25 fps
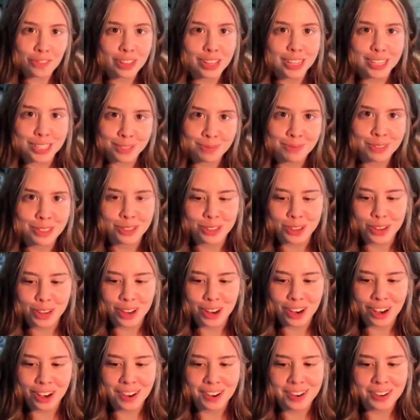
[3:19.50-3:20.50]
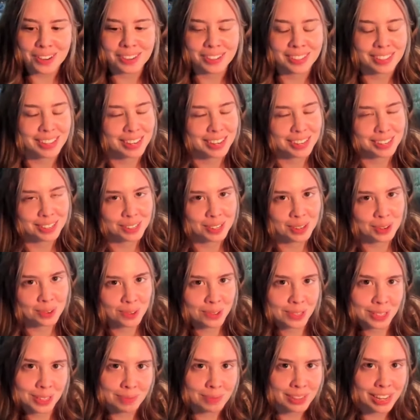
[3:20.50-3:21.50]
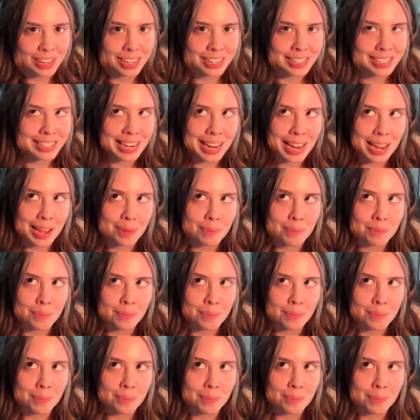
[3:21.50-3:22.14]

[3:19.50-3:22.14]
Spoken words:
it's Mizuko because that is an awesome last name,